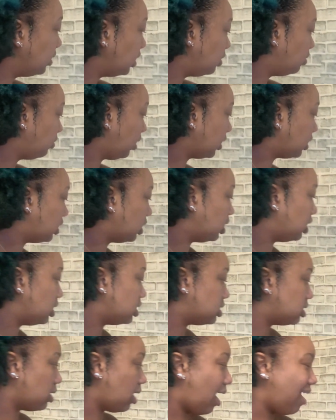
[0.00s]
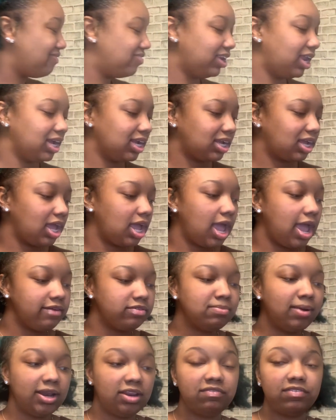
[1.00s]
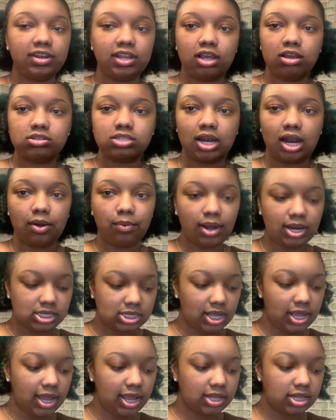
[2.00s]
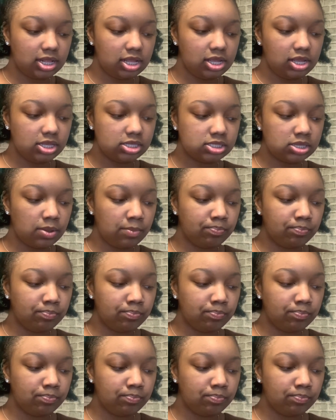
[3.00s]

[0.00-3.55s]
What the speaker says: do like these. I feel like everybody videos that I watched that had these,